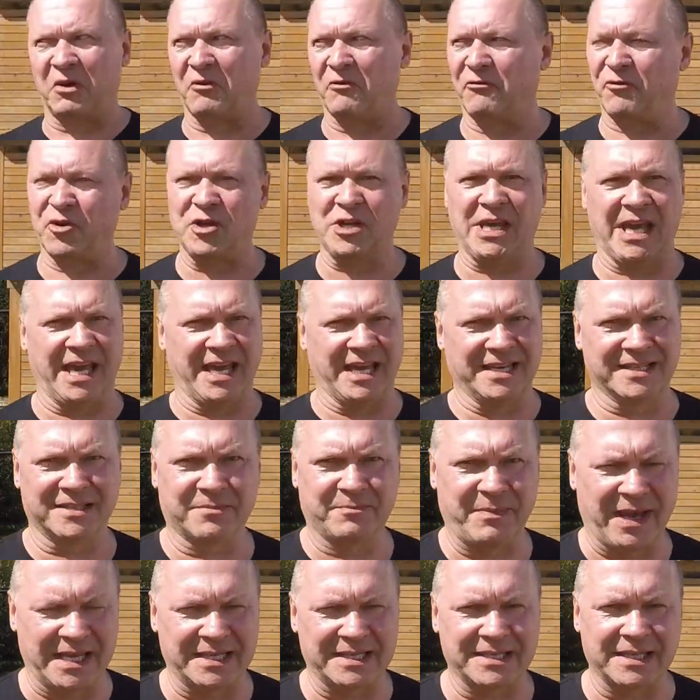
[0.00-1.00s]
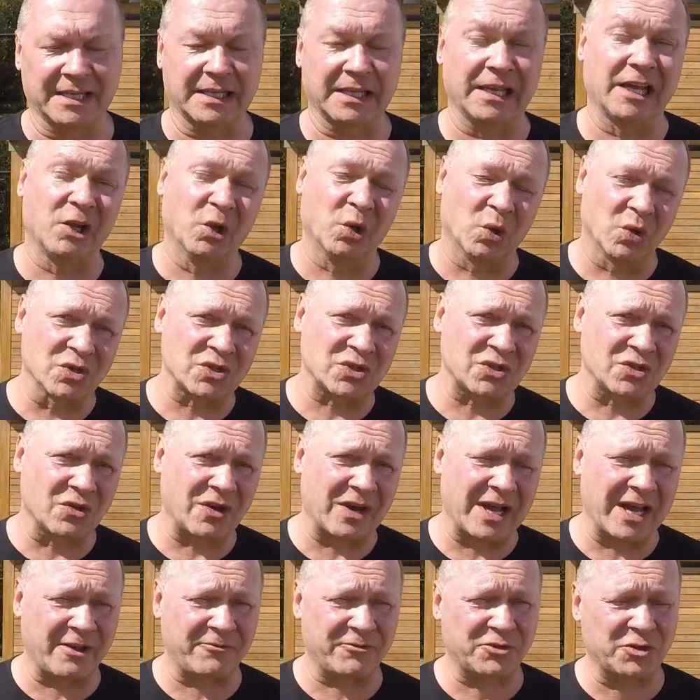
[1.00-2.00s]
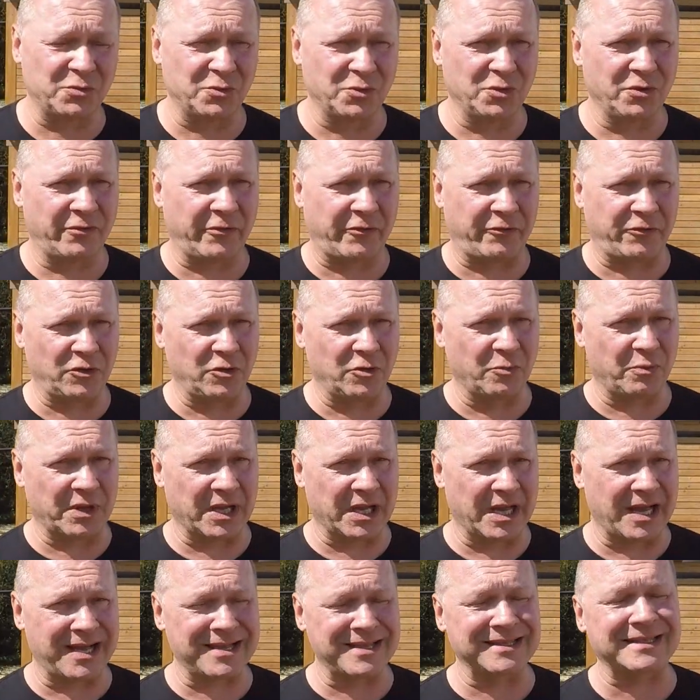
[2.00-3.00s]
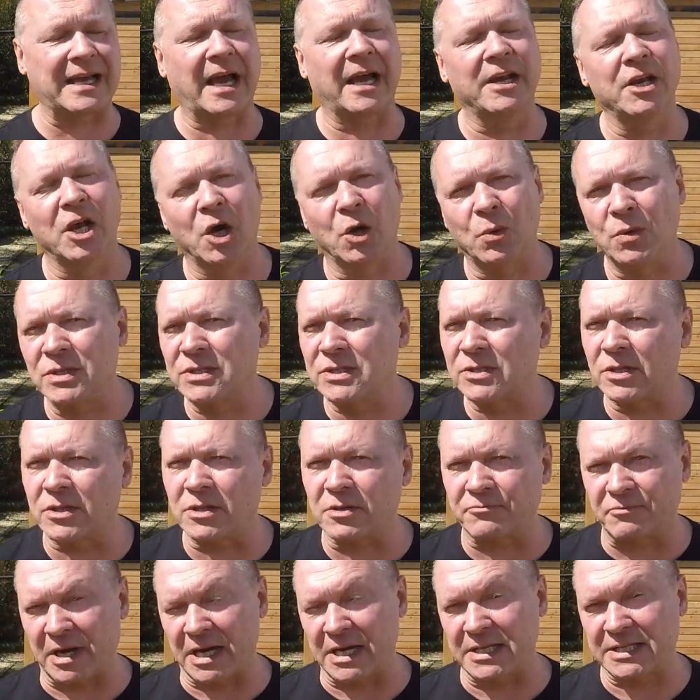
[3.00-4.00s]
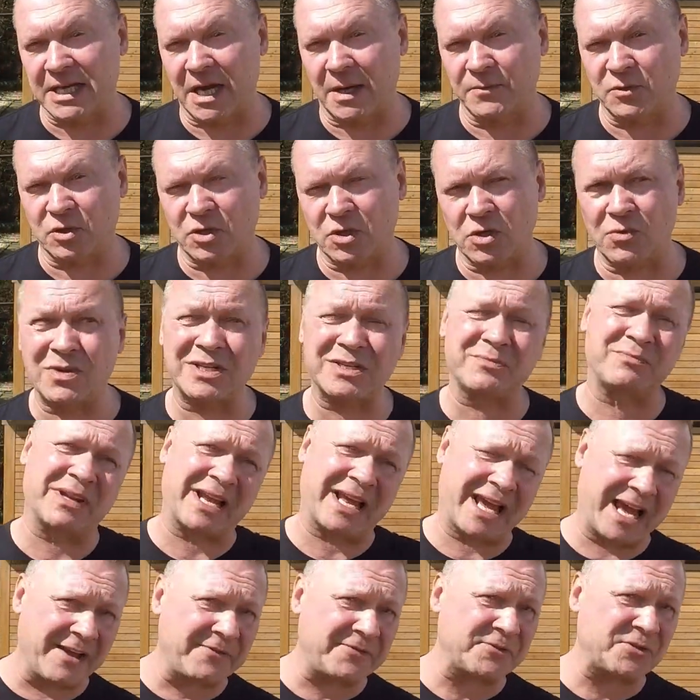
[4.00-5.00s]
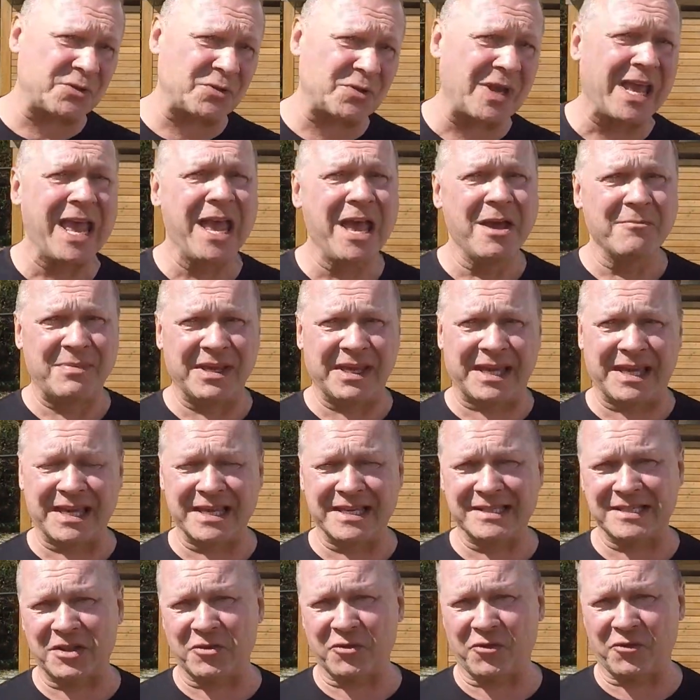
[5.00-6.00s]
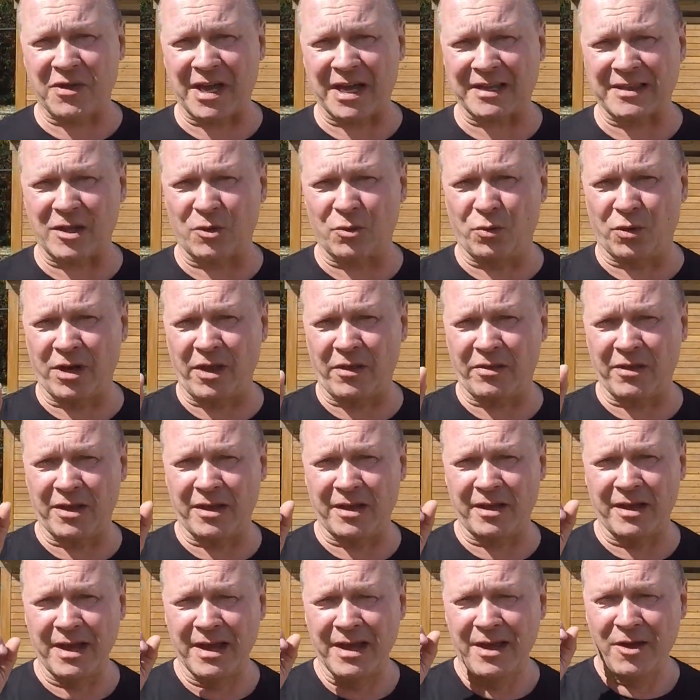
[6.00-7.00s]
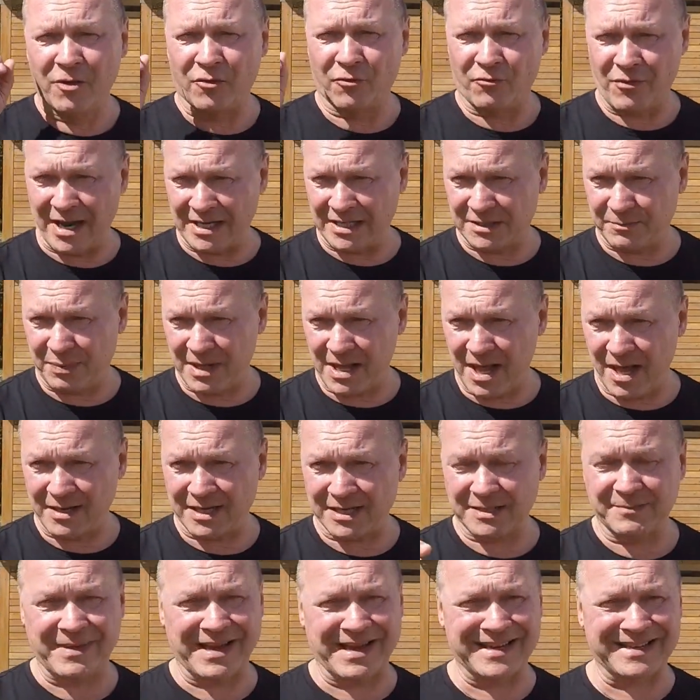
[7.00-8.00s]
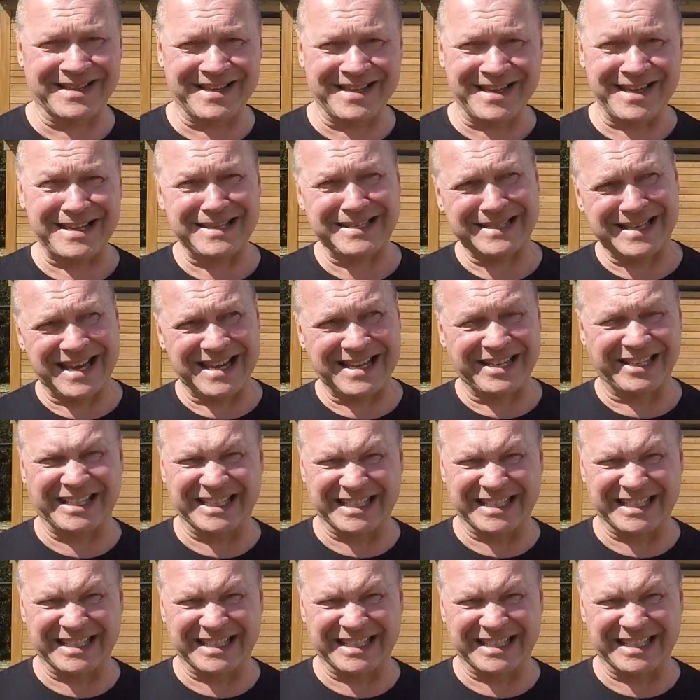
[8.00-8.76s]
for years, basically. And also I have to move a few plants. I know it's not the right time to do it, but I have to because of the fact that one of the race planters back there is kind of